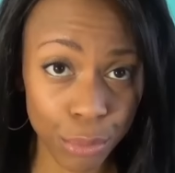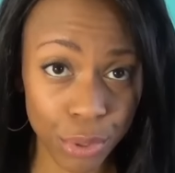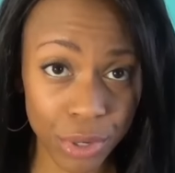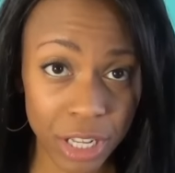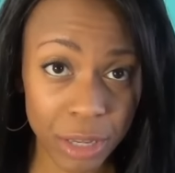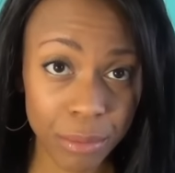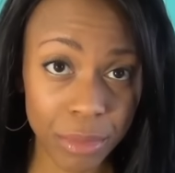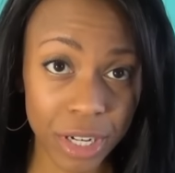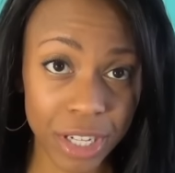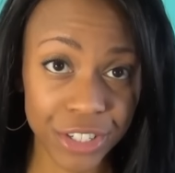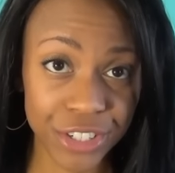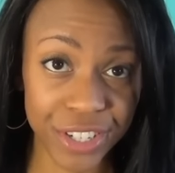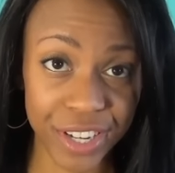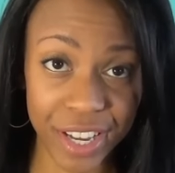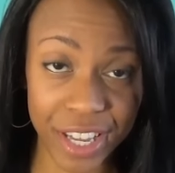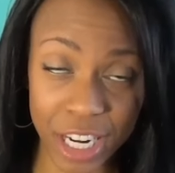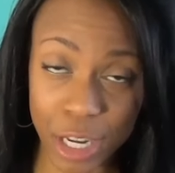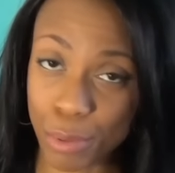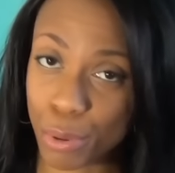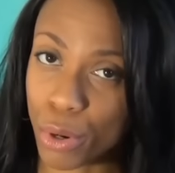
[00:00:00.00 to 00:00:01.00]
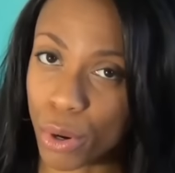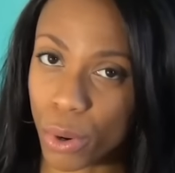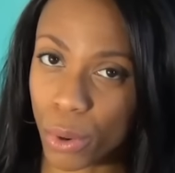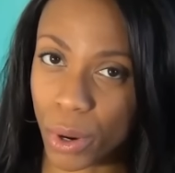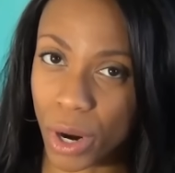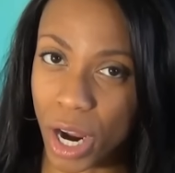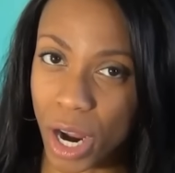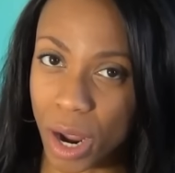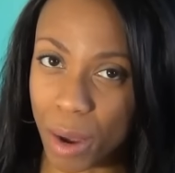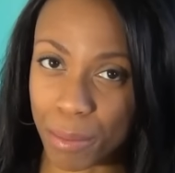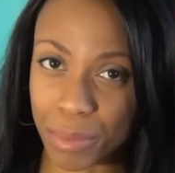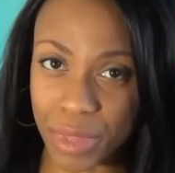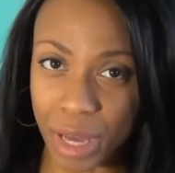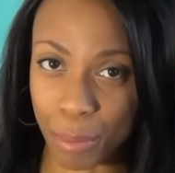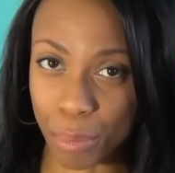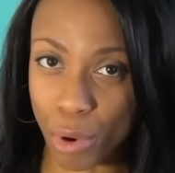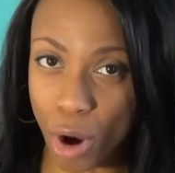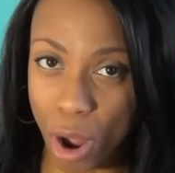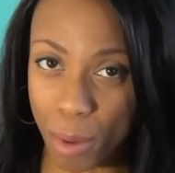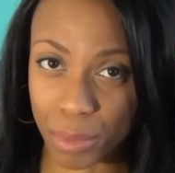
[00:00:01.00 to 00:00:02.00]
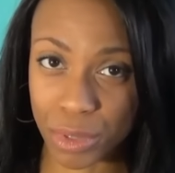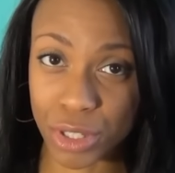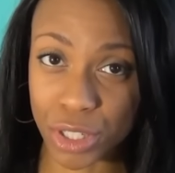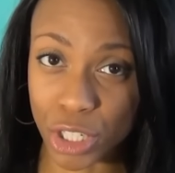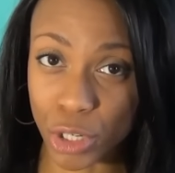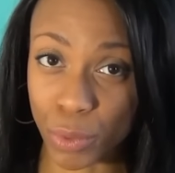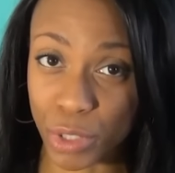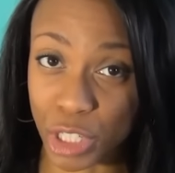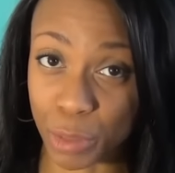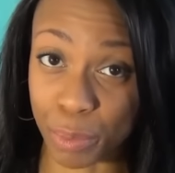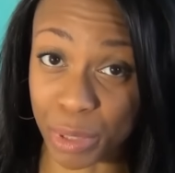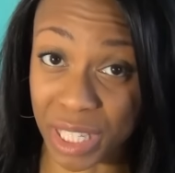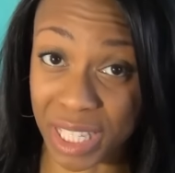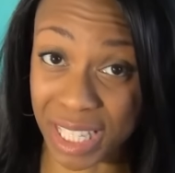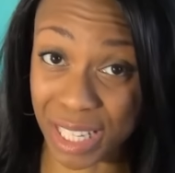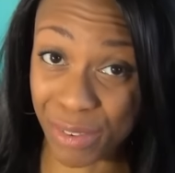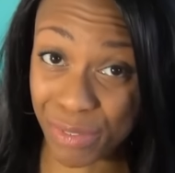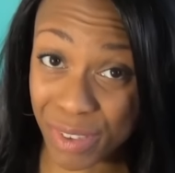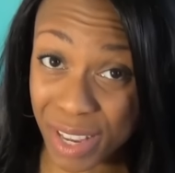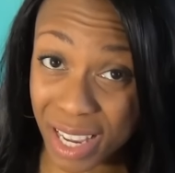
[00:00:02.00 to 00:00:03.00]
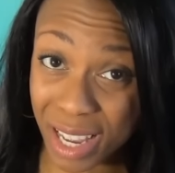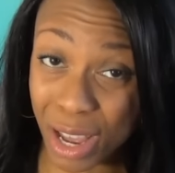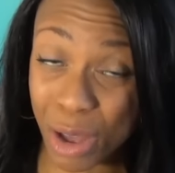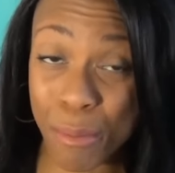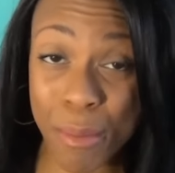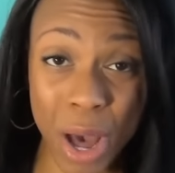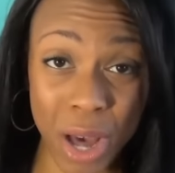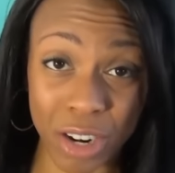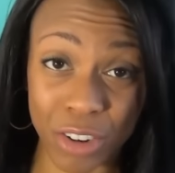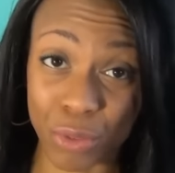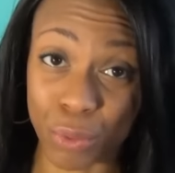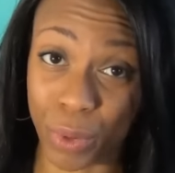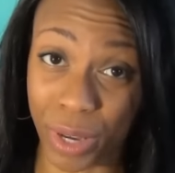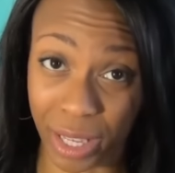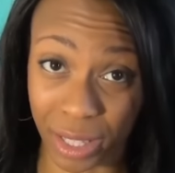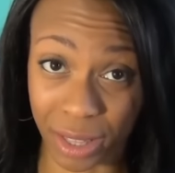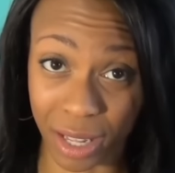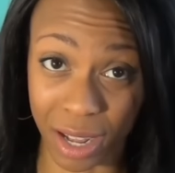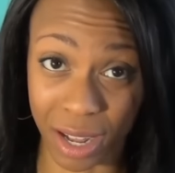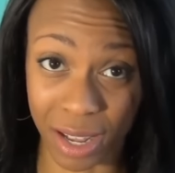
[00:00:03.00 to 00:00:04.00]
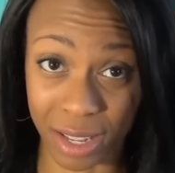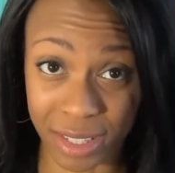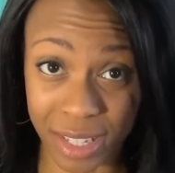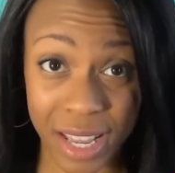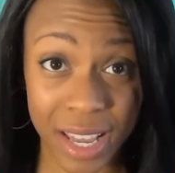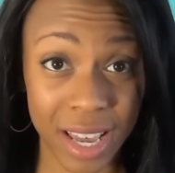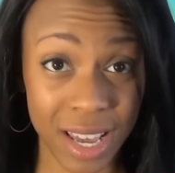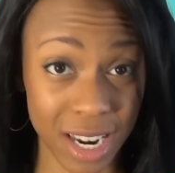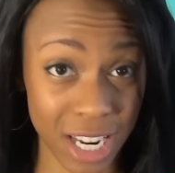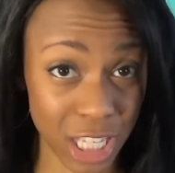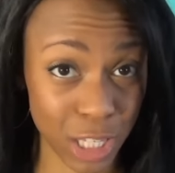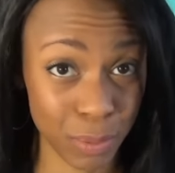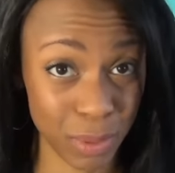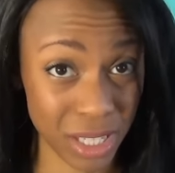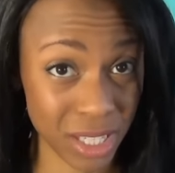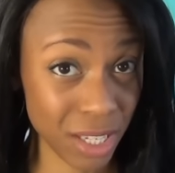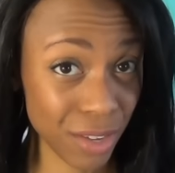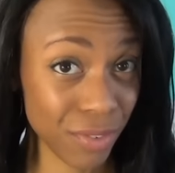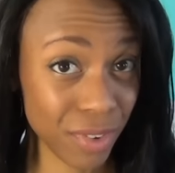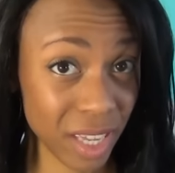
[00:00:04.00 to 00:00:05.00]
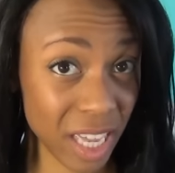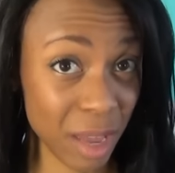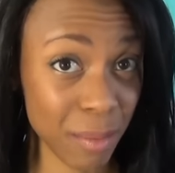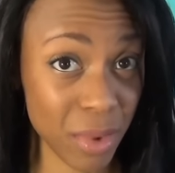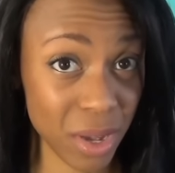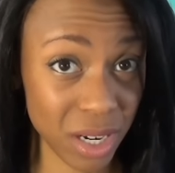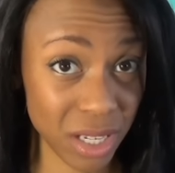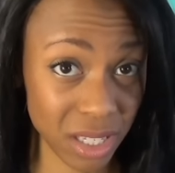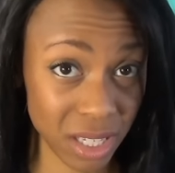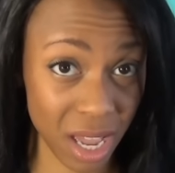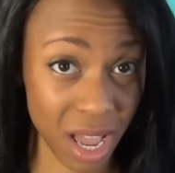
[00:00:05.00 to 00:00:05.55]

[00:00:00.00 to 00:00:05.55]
Pretty much any program that promises you a specific amount of weight loss in a specific amount of